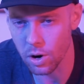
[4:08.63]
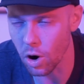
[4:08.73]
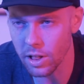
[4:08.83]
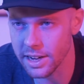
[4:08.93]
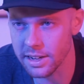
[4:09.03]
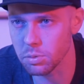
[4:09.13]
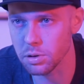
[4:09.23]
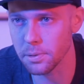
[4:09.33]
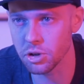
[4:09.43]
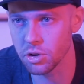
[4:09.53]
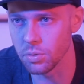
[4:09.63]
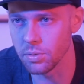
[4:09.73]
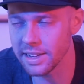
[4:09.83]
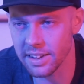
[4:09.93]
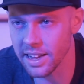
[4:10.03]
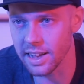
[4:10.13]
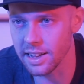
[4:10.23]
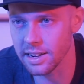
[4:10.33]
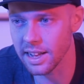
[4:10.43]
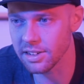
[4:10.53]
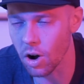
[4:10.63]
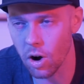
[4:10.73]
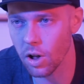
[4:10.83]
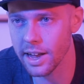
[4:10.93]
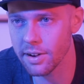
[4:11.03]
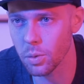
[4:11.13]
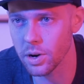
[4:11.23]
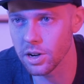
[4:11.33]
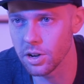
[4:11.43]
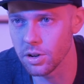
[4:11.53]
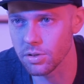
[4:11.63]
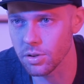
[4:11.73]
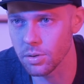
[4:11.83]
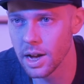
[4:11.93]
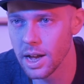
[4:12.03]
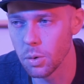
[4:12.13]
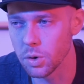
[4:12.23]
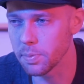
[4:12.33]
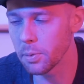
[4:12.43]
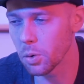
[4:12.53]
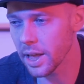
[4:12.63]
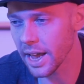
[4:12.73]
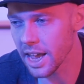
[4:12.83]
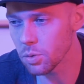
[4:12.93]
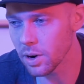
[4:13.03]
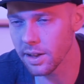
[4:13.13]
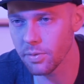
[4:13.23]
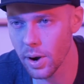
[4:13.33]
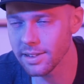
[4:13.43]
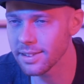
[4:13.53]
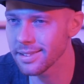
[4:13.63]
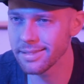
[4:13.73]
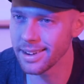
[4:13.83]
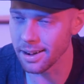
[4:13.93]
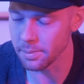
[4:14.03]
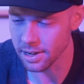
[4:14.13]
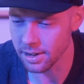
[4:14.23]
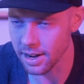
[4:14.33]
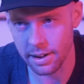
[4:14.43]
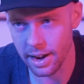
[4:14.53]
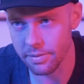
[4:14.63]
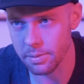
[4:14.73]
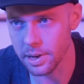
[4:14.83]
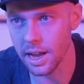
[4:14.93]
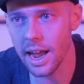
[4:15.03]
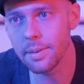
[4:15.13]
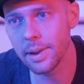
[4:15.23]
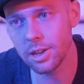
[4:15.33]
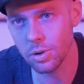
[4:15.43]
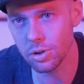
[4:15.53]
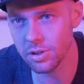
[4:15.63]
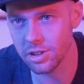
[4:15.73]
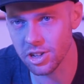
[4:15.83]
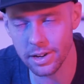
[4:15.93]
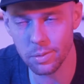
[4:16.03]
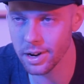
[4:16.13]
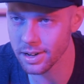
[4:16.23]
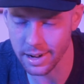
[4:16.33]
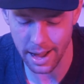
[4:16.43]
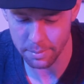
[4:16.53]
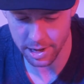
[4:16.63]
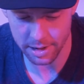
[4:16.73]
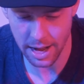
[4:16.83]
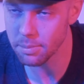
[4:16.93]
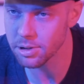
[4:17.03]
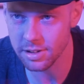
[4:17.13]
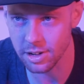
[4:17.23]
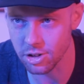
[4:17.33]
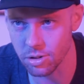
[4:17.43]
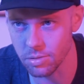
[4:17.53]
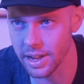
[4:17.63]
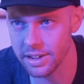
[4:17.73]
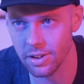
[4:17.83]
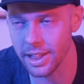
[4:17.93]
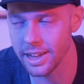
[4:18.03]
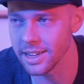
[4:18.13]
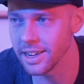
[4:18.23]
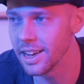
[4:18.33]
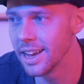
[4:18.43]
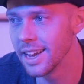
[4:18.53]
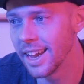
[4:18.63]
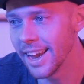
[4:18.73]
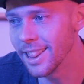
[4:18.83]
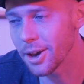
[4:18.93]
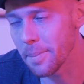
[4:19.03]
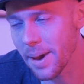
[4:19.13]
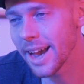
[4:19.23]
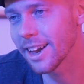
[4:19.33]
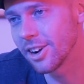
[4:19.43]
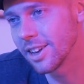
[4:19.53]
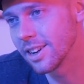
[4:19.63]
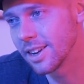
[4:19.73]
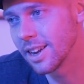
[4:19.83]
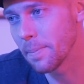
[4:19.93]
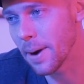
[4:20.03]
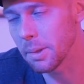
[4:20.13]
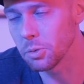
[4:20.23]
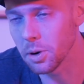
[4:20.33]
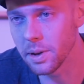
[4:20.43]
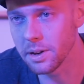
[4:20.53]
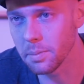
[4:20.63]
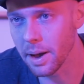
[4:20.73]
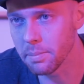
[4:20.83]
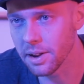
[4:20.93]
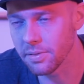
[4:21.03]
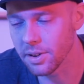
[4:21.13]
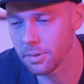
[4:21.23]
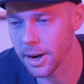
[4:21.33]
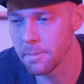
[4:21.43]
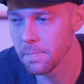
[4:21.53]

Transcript: All I did was shoot. That's it. That's all I ever wanted to do. So when people were like, hey, you want to lift weights? No, man, not for me. Hey, man, you want to do this agility work? Nah, man, I'm just going to shoot. That's all I need. And looking back on it, it probably would have been to my benefit, right?